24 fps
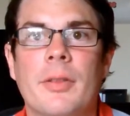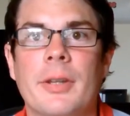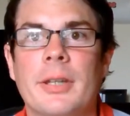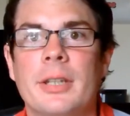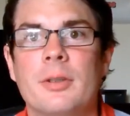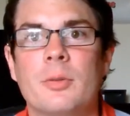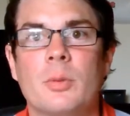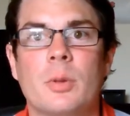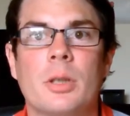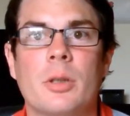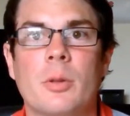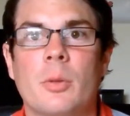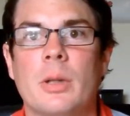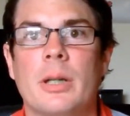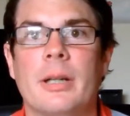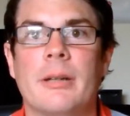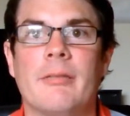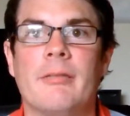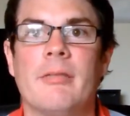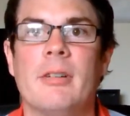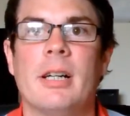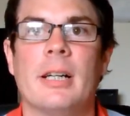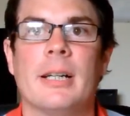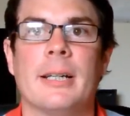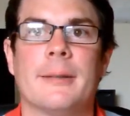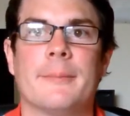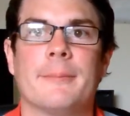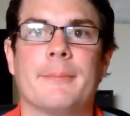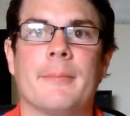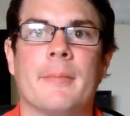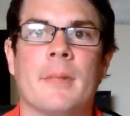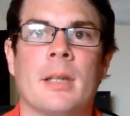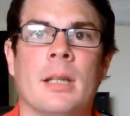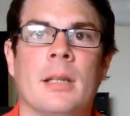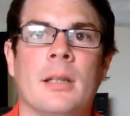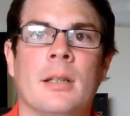things weren't quite right.
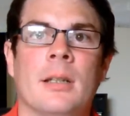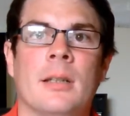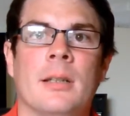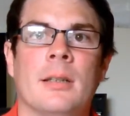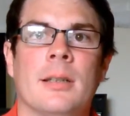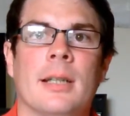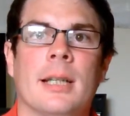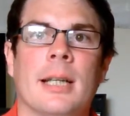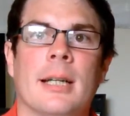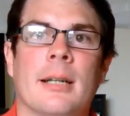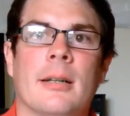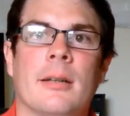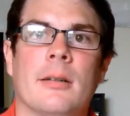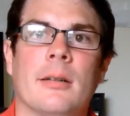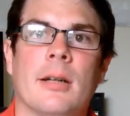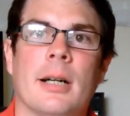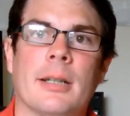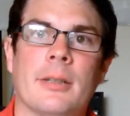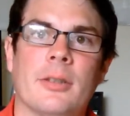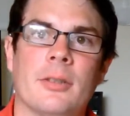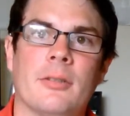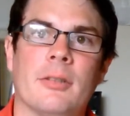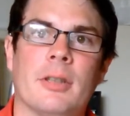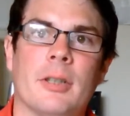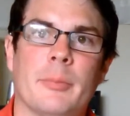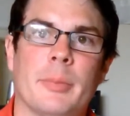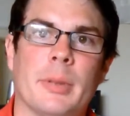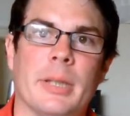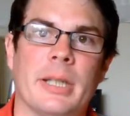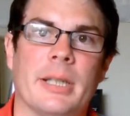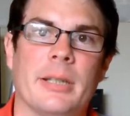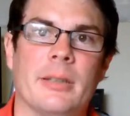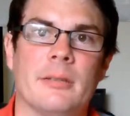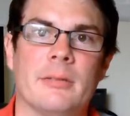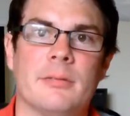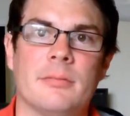Now, I'd already
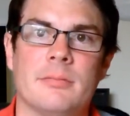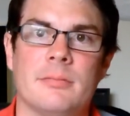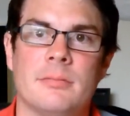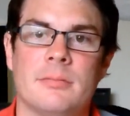been,